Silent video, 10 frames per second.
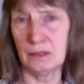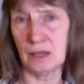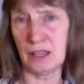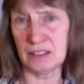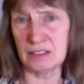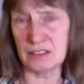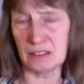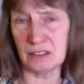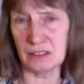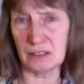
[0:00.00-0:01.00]
And
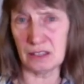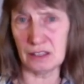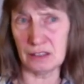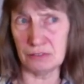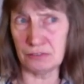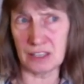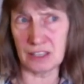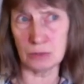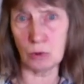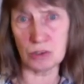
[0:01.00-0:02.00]
in
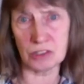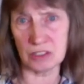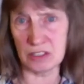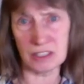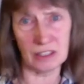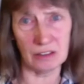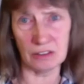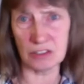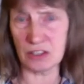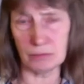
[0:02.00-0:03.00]
fact, it wasn't until
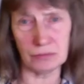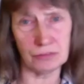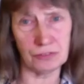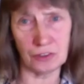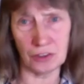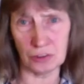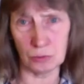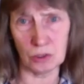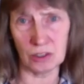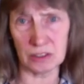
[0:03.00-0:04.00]
some further
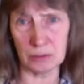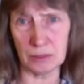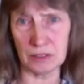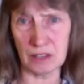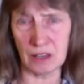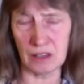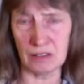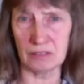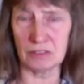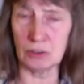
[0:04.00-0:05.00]
work had been
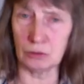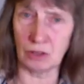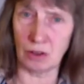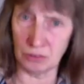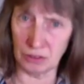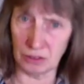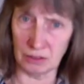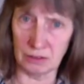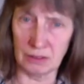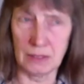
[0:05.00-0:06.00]
done, you know, on
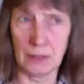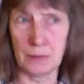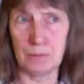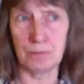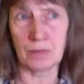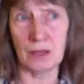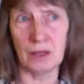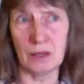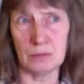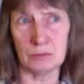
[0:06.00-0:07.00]
the
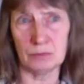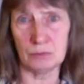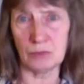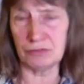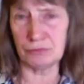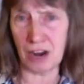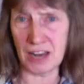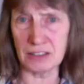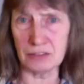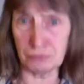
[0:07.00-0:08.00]
um, when
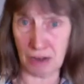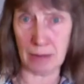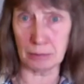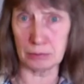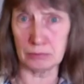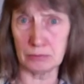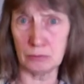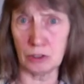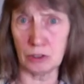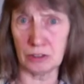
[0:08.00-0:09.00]
Phred and Phrap
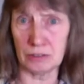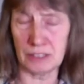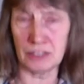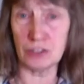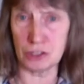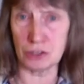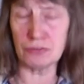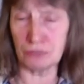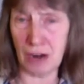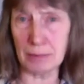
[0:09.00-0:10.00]
were
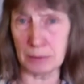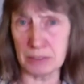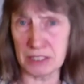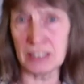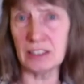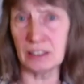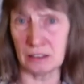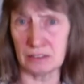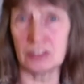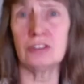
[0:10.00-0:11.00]
introduced, Phrap in
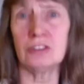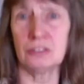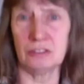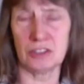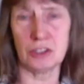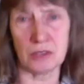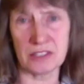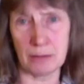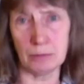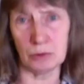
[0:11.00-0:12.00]
particular, to to
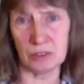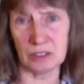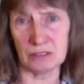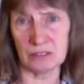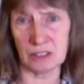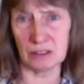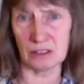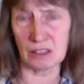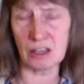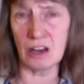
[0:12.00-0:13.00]
assemble the,
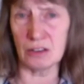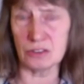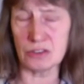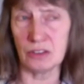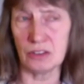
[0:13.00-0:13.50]
the clones,